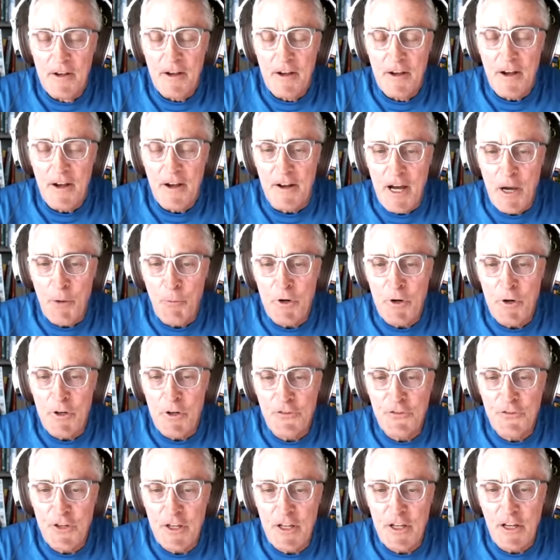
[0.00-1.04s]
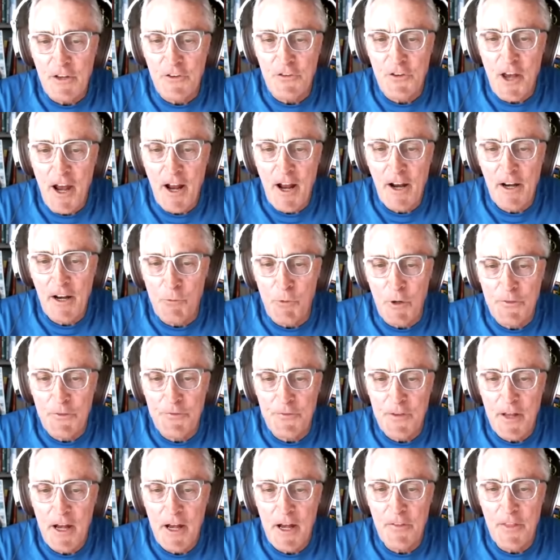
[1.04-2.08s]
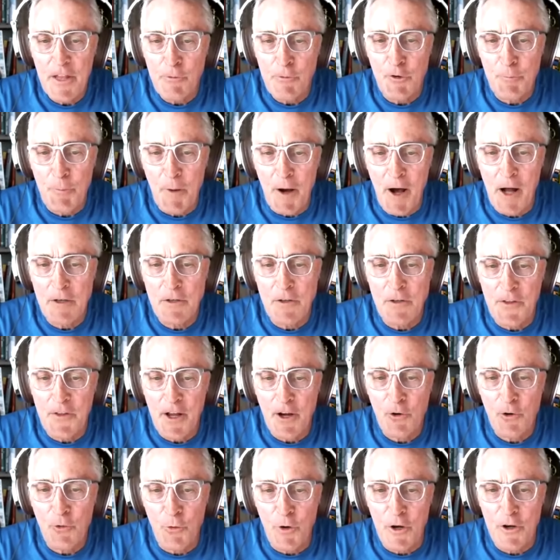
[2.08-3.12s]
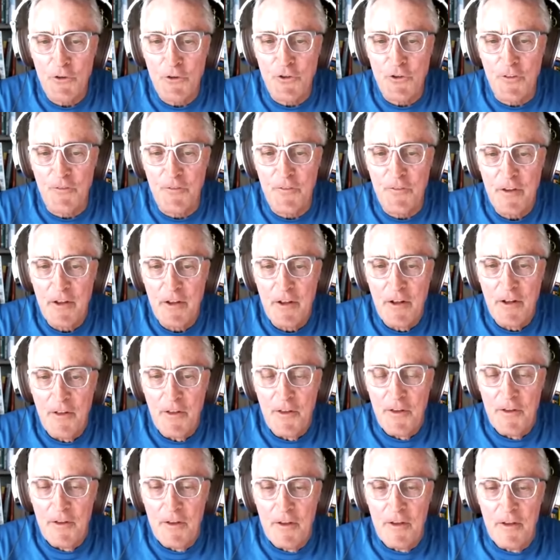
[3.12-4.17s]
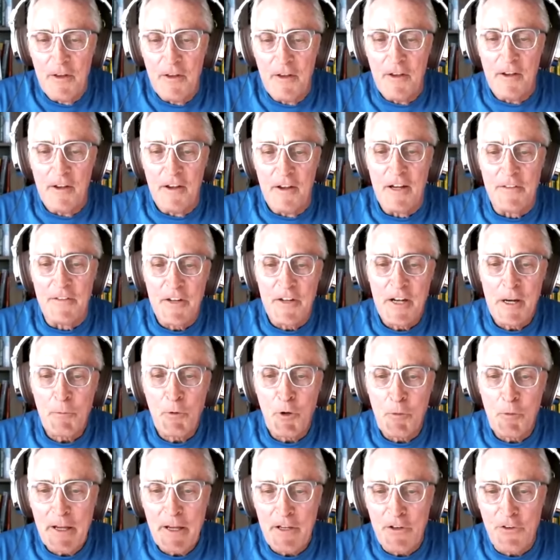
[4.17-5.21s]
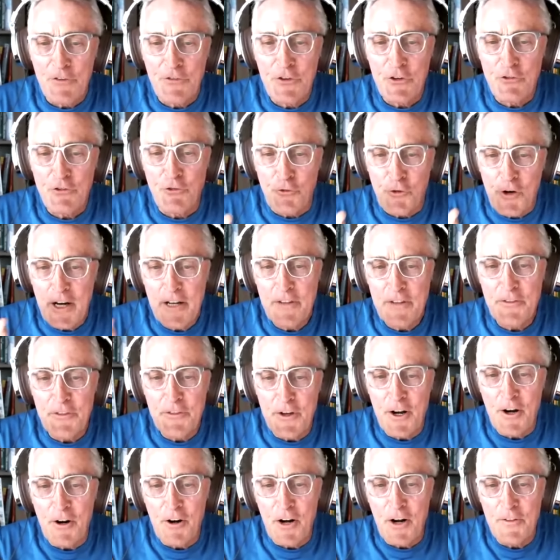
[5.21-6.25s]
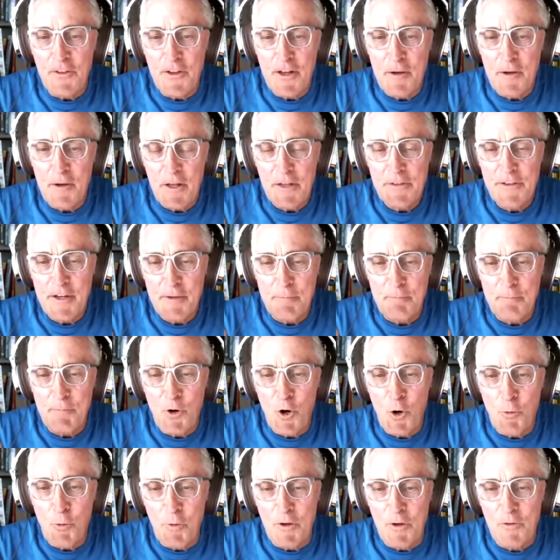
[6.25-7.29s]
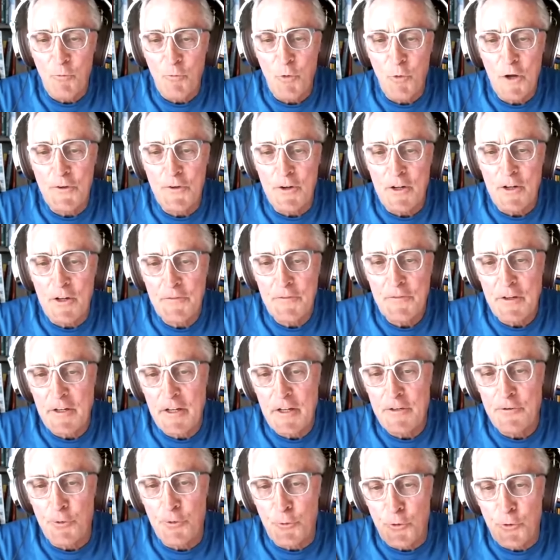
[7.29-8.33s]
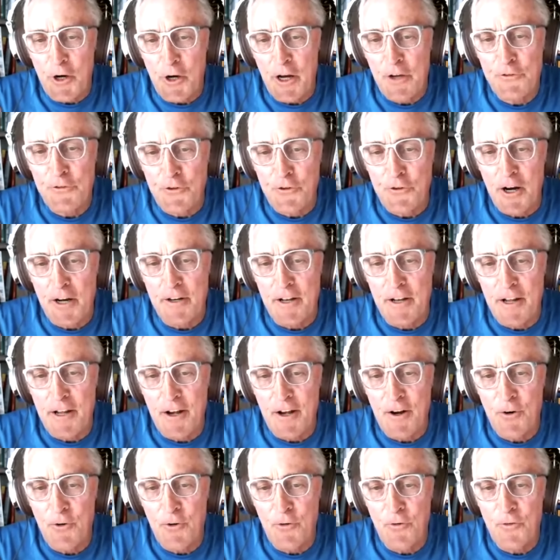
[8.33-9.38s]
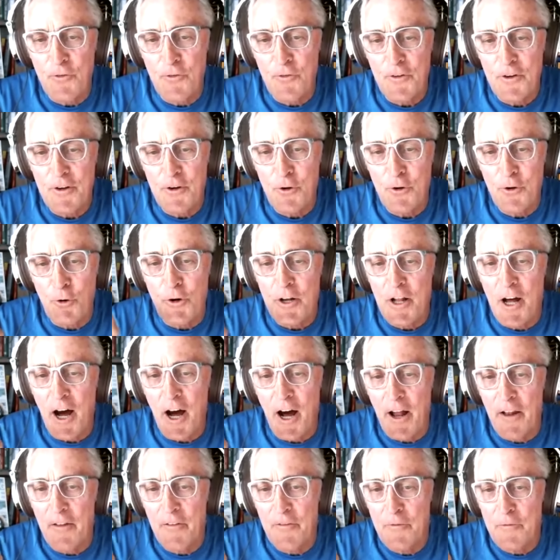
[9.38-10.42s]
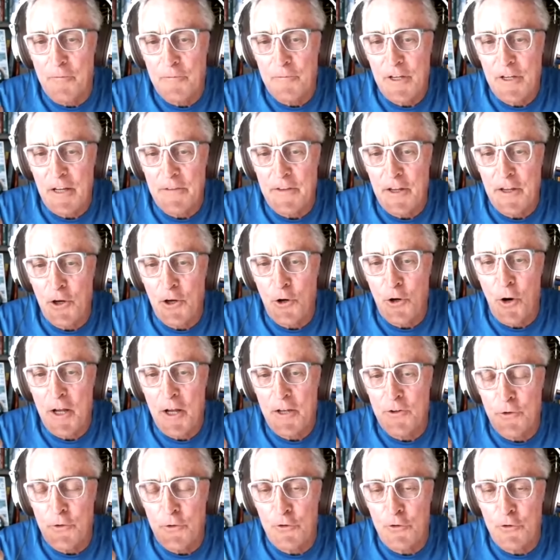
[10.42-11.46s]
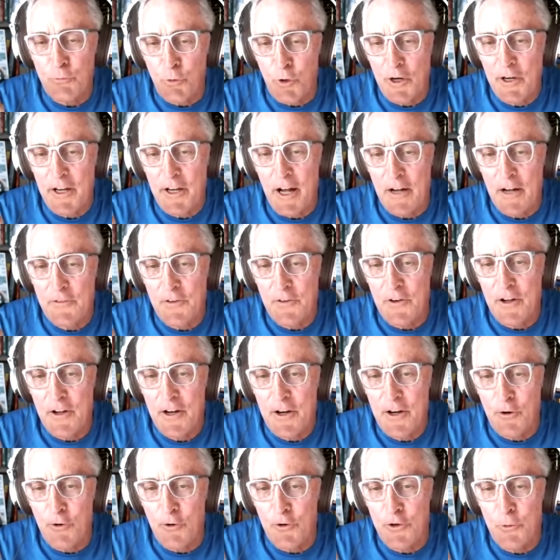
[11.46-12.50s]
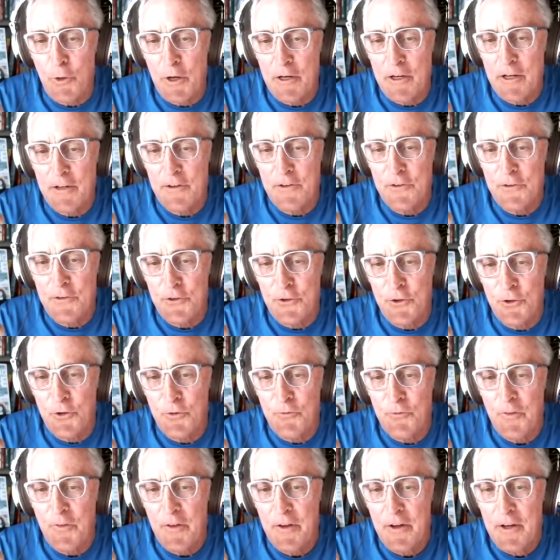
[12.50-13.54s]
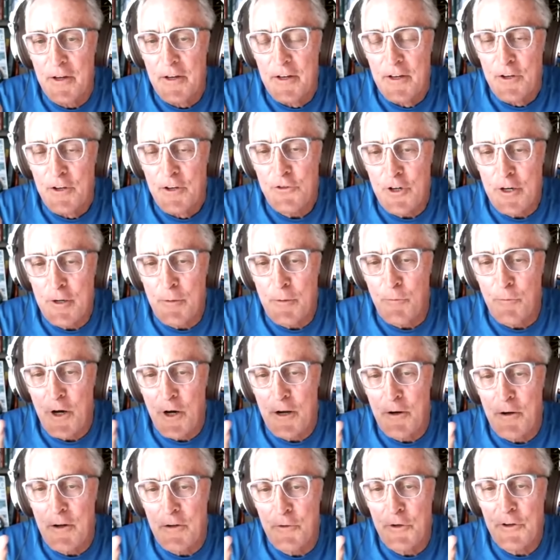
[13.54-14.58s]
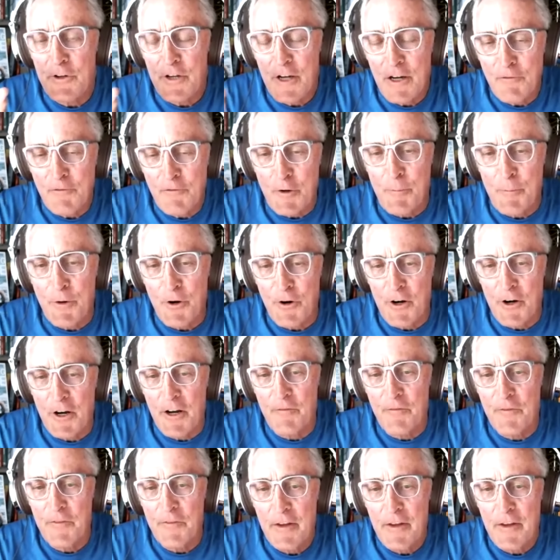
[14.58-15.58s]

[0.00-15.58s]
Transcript: and I want to see exactly what how they respond to that question and then I'm going to make a decision right there on that at that moment whether or not they need to rest right now or not. Can they go ahead and do this workout today, or do we need to start a recovery period?